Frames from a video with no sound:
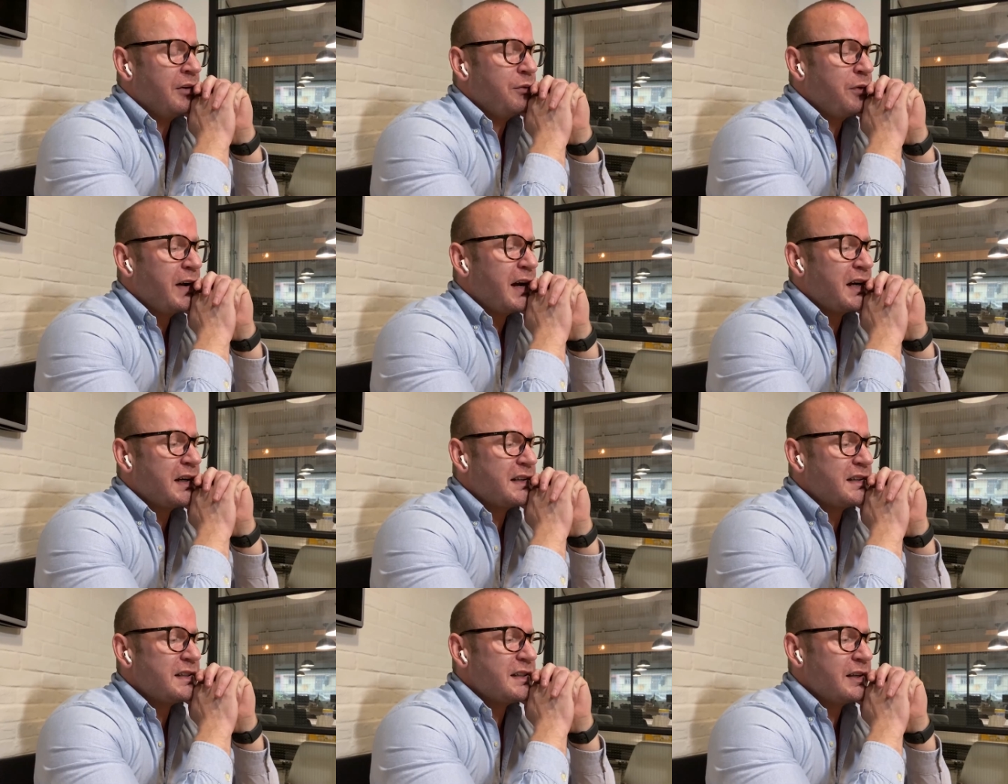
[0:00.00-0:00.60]

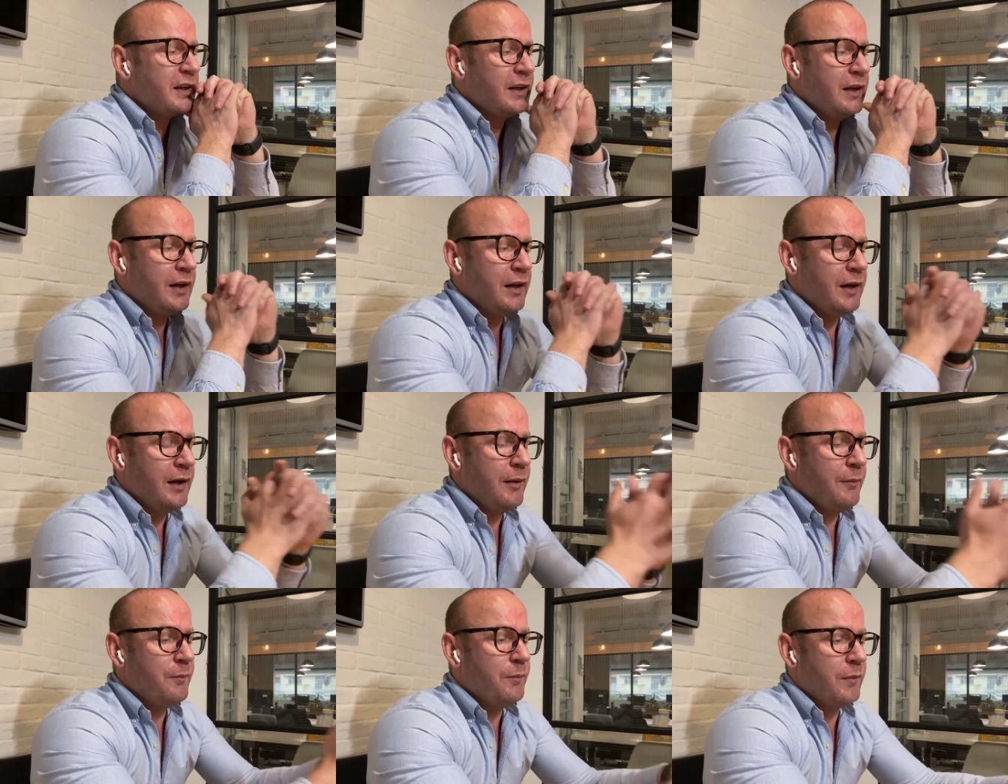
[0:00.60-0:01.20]
In fact,
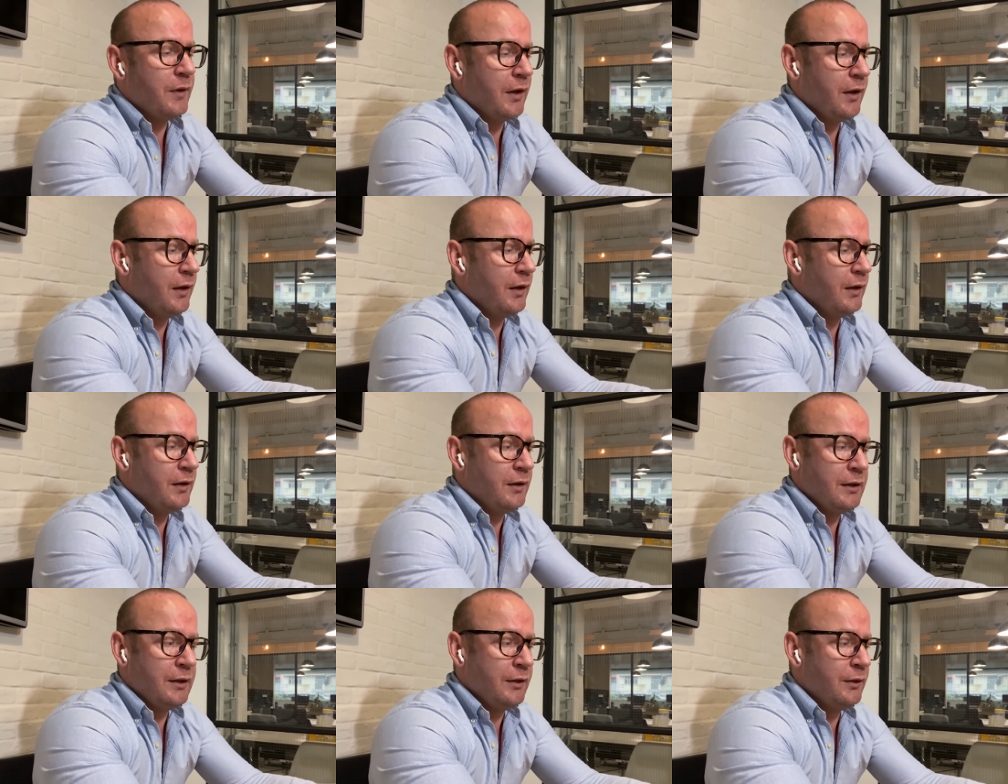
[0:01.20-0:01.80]

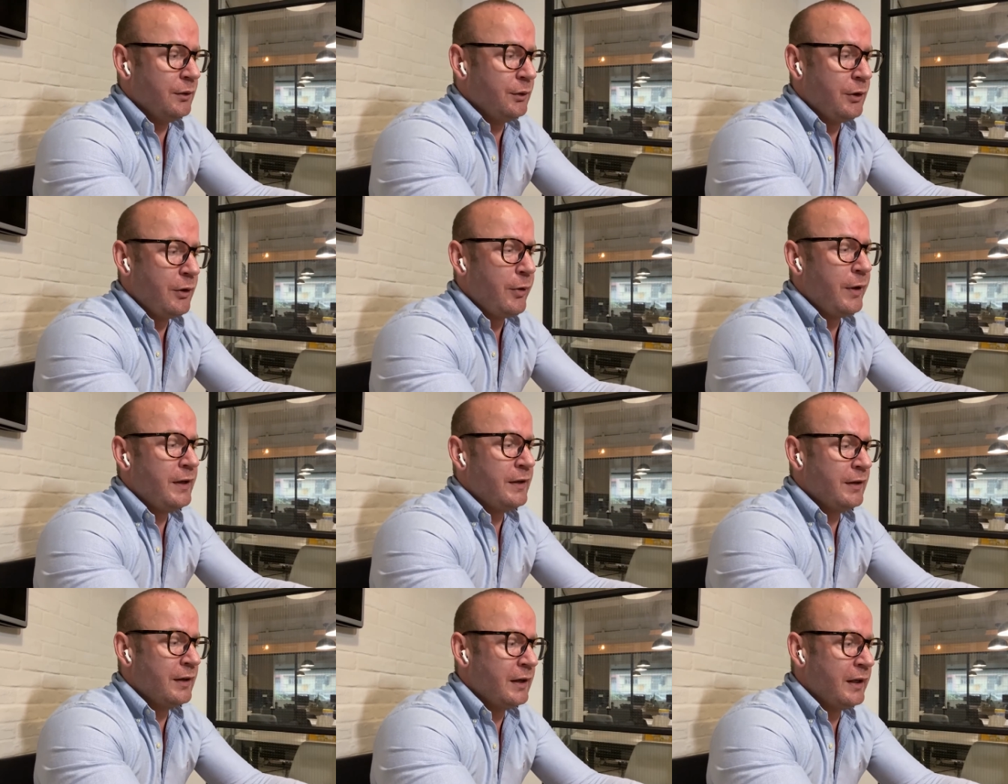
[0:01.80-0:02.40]
you hit
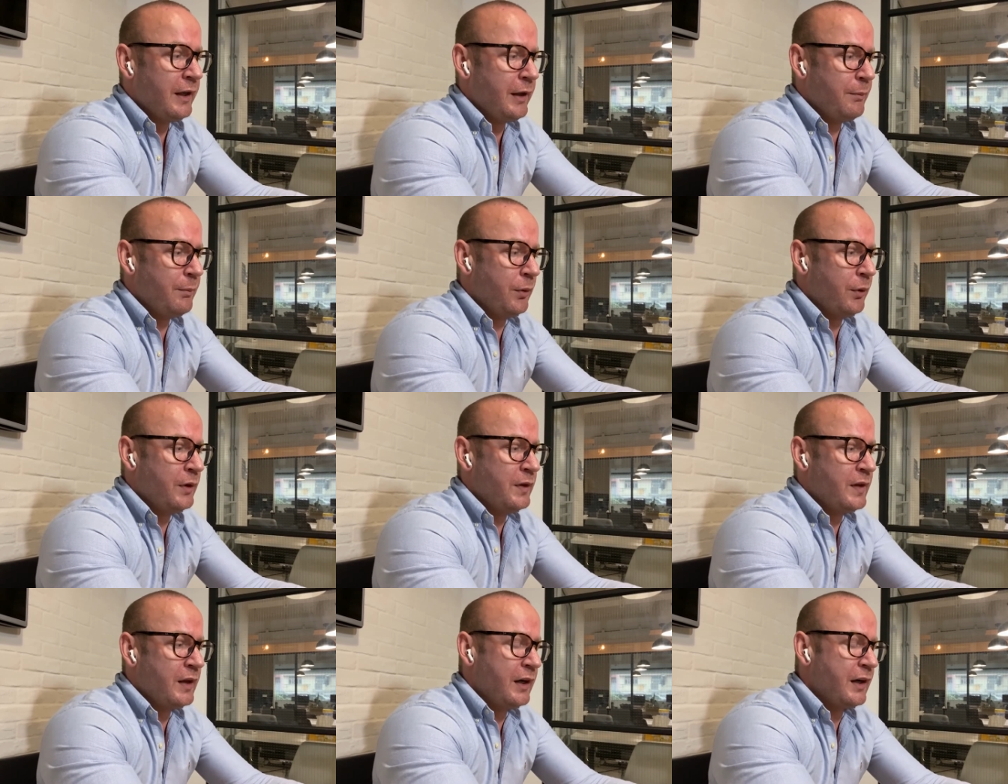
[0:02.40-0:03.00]
on a key point
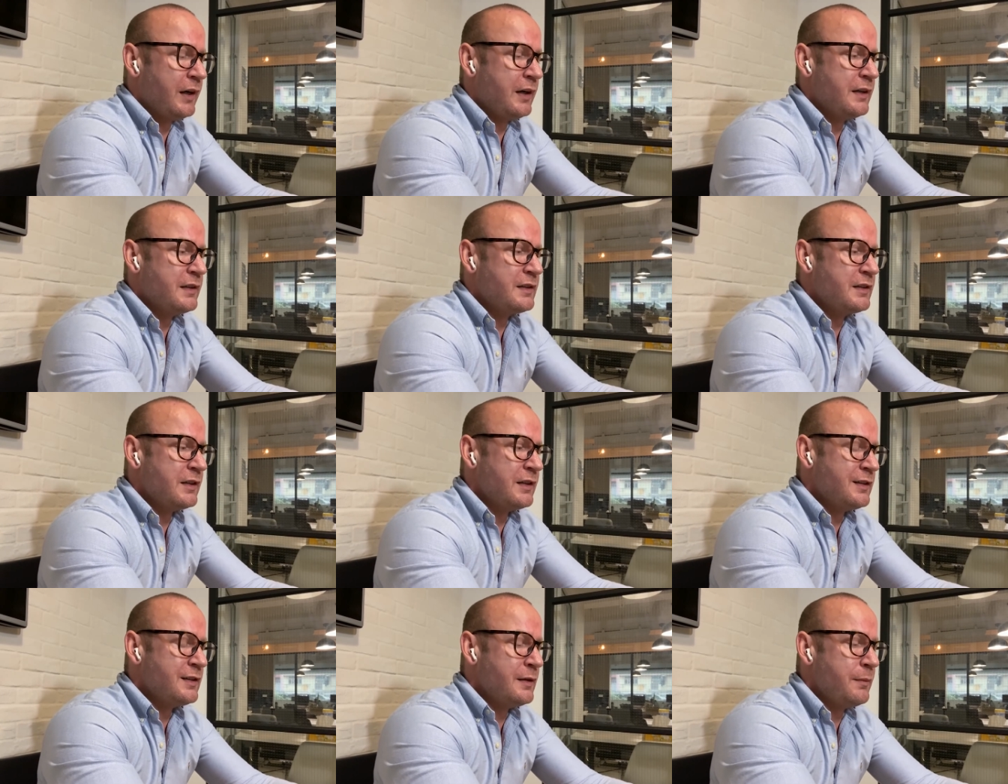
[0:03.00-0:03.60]
there.
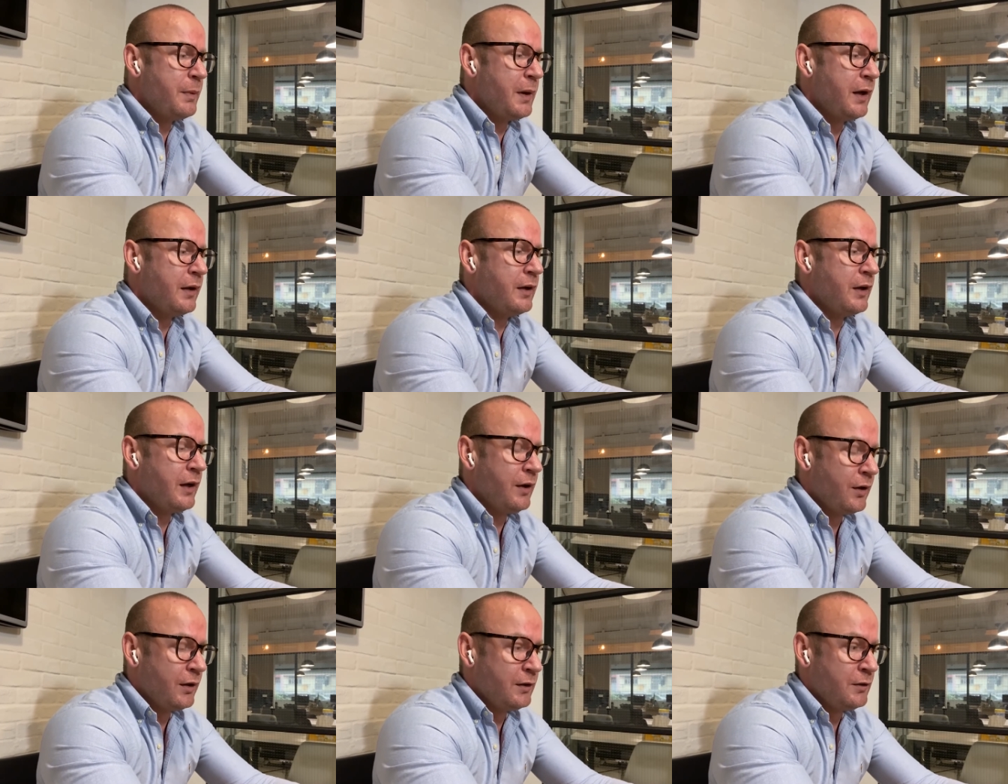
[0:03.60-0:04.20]
It's about
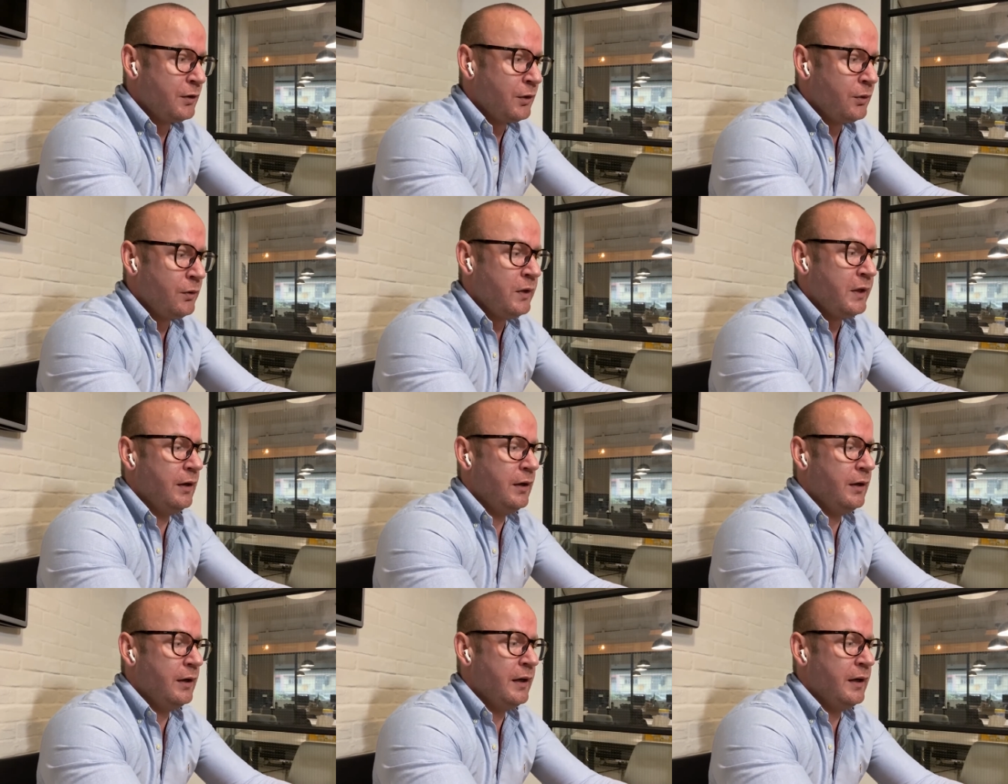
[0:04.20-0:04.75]
hand-holding.